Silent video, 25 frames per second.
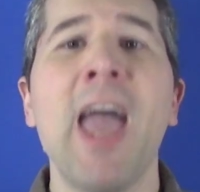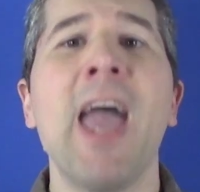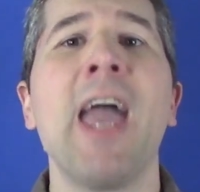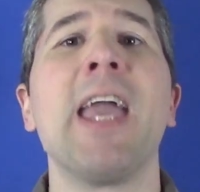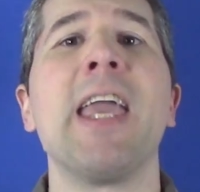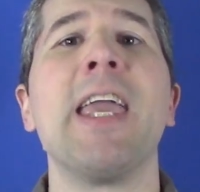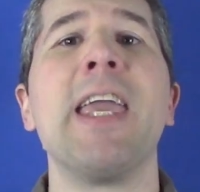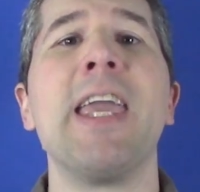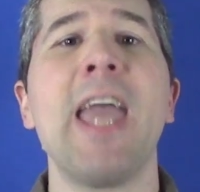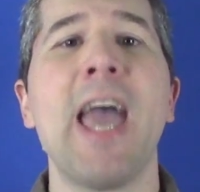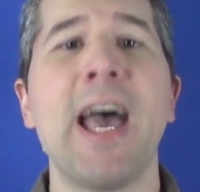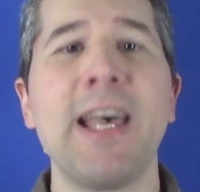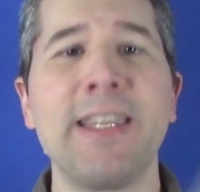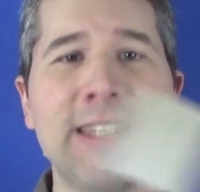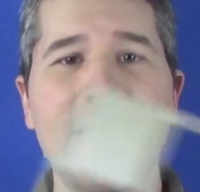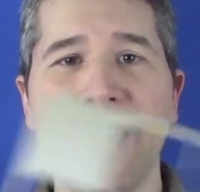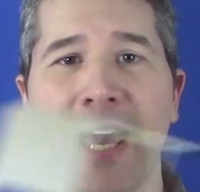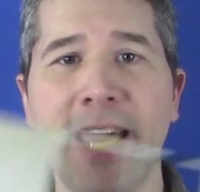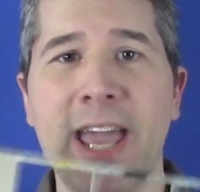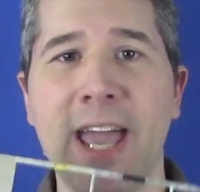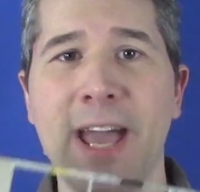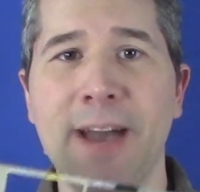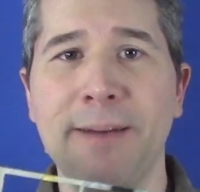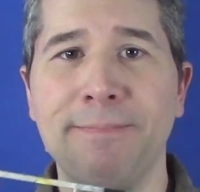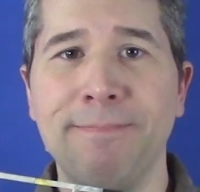Yes, I
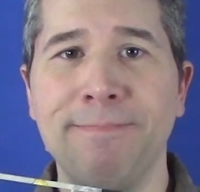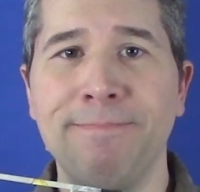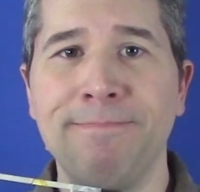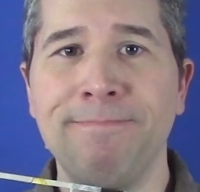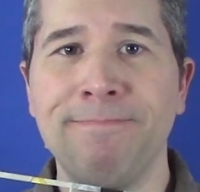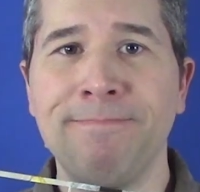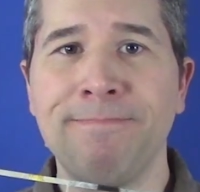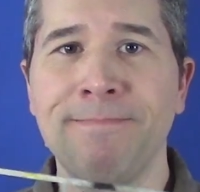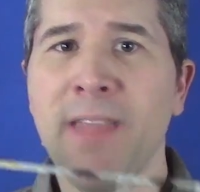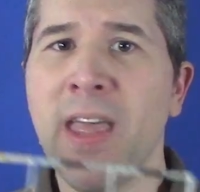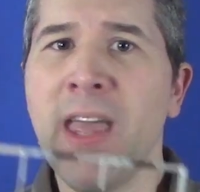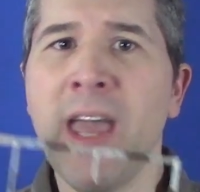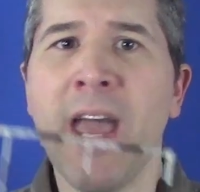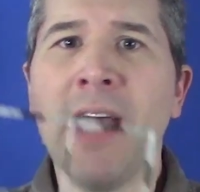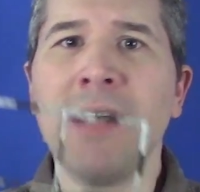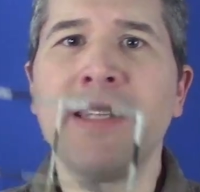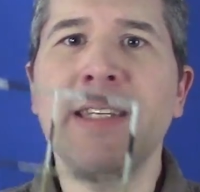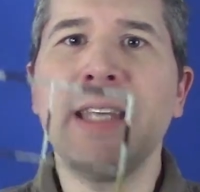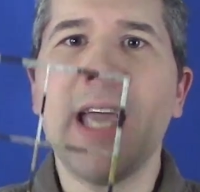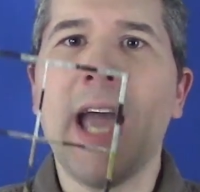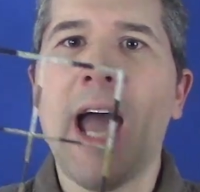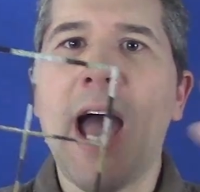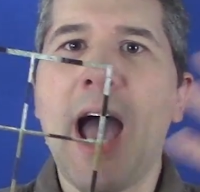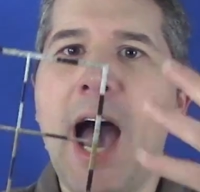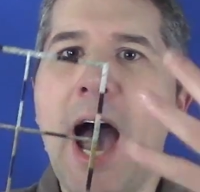am.
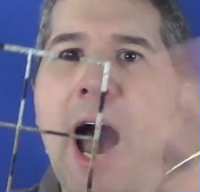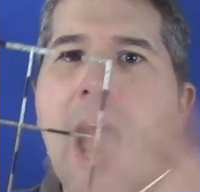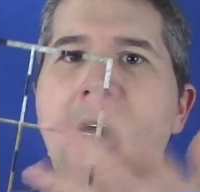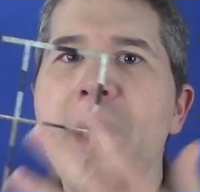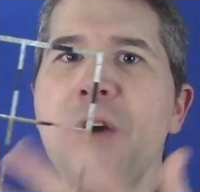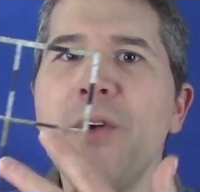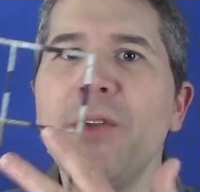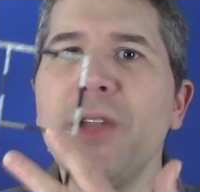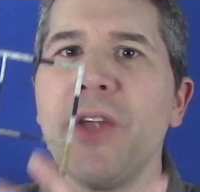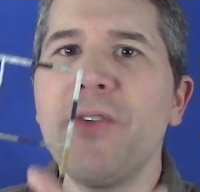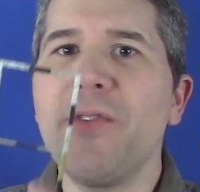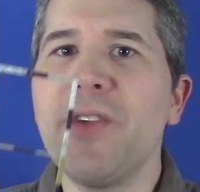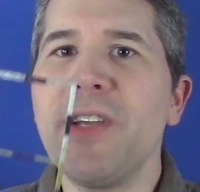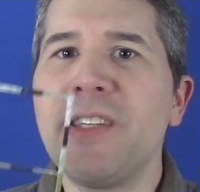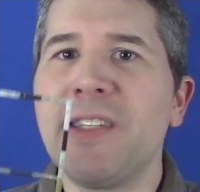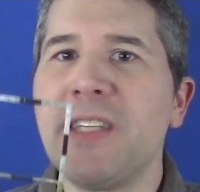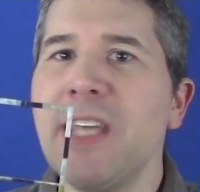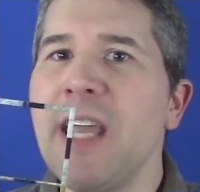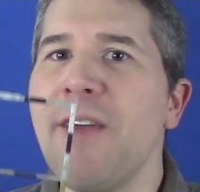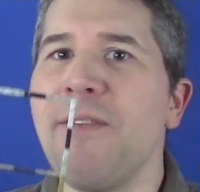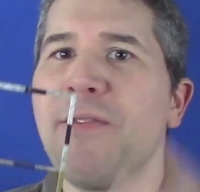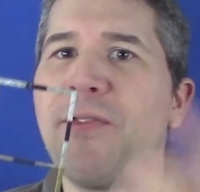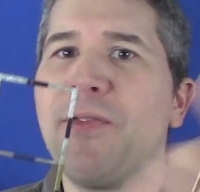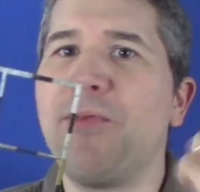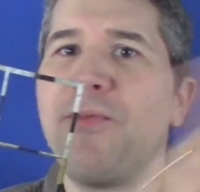See, I only
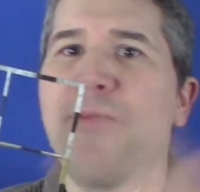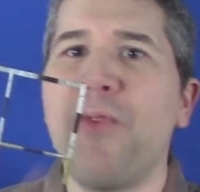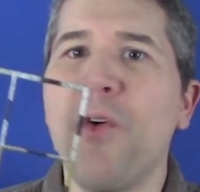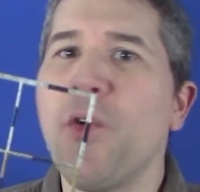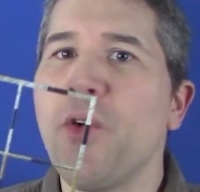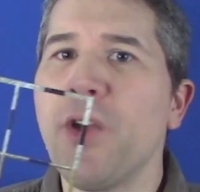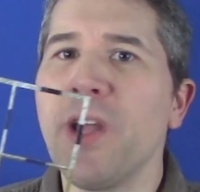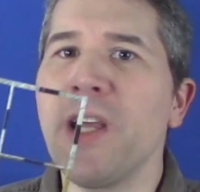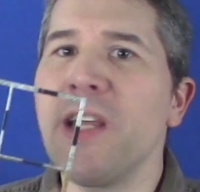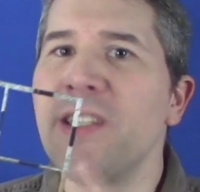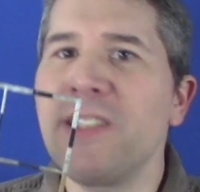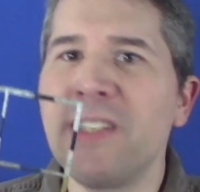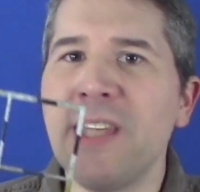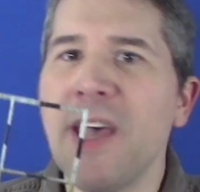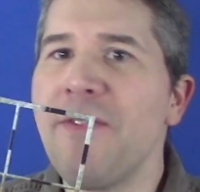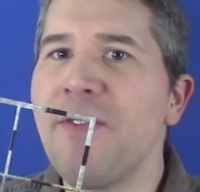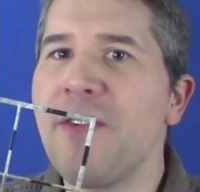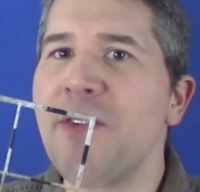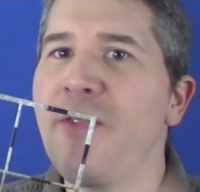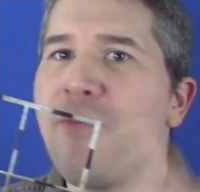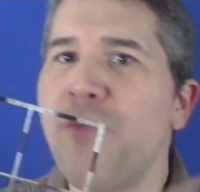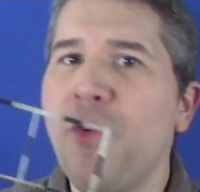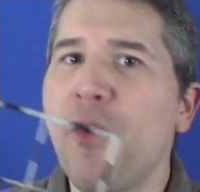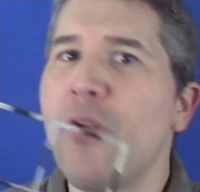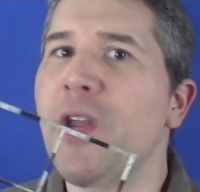received
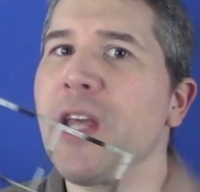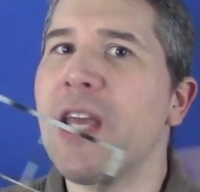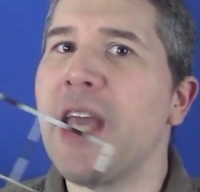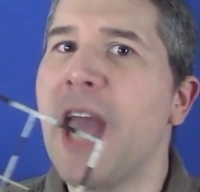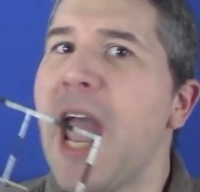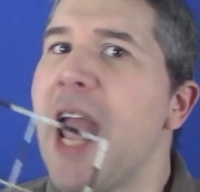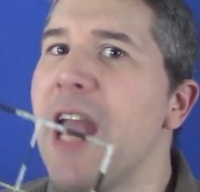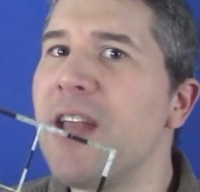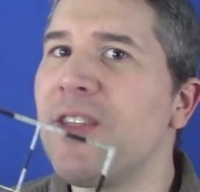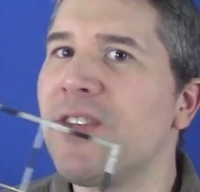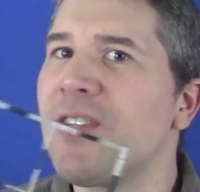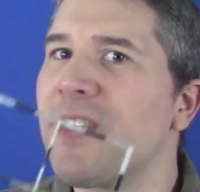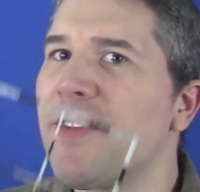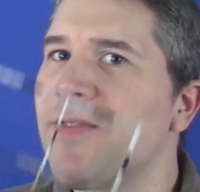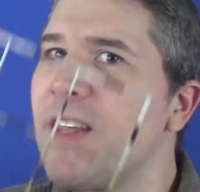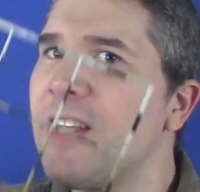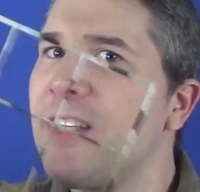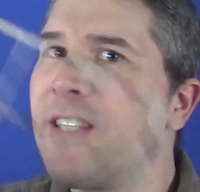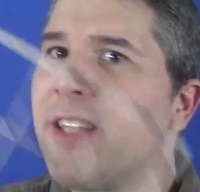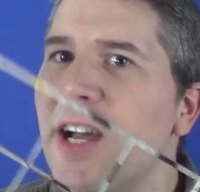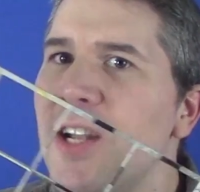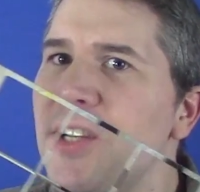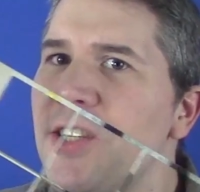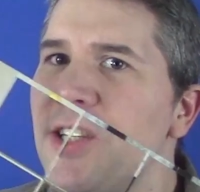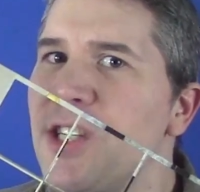47 48ths of the
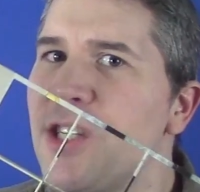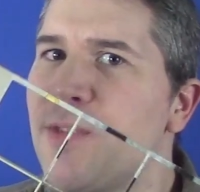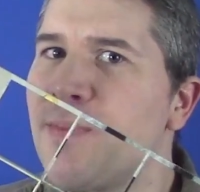dungeon